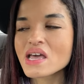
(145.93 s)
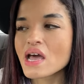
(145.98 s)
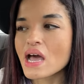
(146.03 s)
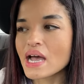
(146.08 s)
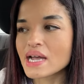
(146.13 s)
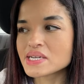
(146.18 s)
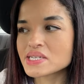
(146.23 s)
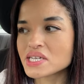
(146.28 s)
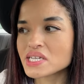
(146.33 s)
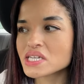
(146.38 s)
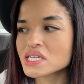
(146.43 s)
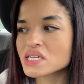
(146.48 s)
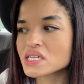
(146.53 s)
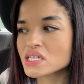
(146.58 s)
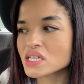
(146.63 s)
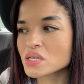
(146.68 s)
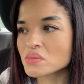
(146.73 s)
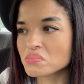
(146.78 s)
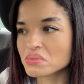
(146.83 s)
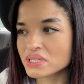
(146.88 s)
I didn't
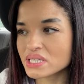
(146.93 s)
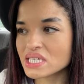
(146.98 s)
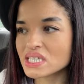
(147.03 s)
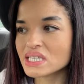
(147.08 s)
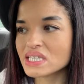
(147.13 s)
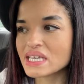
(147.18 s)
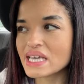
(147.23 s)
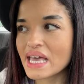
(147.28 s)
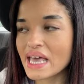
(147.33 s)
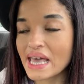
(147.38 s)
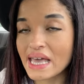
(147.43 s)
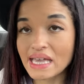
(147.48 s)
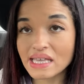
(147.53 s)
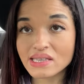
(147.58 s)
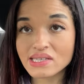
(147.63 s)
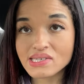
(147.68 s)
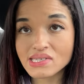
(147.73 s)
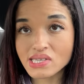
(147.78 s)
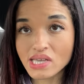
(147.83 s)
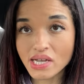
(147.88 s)
completely hate
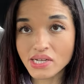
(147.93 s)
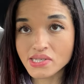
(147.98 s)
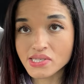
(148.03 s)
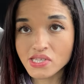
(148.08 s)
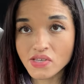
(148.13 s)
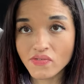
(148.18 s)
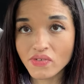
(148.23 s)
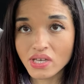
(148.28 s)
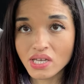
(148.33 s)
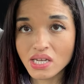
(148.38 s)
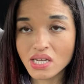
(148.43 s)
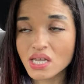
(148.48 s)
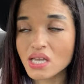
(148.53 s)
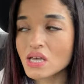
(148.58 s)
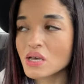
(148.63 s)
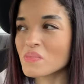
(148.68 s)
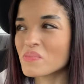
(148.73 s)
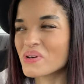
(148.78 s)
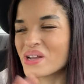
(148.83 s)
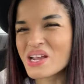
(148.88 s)
the sounds of it,
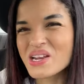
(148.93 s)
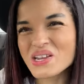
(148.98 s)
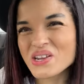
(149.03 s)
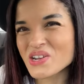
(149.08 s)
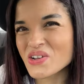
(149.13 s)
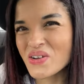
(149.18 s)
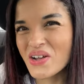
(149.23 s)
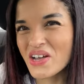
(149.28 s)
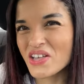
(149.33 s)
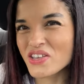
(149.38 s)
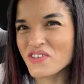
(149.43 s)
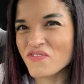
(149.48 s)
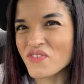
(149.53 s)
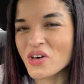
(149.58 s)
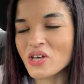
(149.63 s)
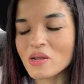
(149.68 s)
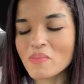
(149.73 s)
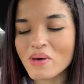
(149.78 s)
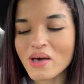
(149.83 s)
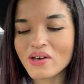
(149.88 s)
but I didn't know how I
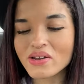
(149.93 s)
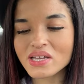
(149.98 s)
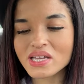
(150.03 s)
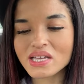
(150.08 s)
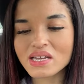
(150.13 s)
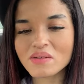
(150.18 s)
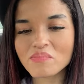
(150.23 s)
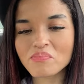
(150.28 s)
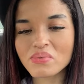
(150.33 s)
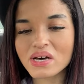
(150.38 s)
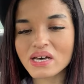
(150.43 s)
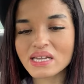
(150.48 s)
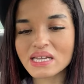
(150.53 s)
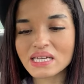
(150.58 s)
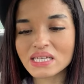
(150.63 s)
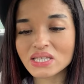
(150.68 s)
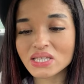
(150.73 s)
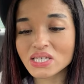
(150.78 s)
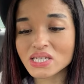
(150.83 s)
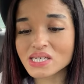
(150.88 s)
felt about it. But
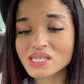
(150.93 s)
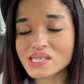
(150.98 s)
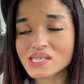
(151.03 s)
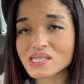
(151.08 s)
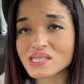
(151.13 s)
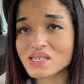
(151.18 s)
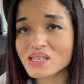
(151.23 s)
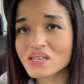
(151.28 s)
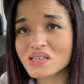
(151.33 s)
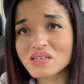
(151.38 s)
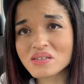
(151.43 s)
it looks,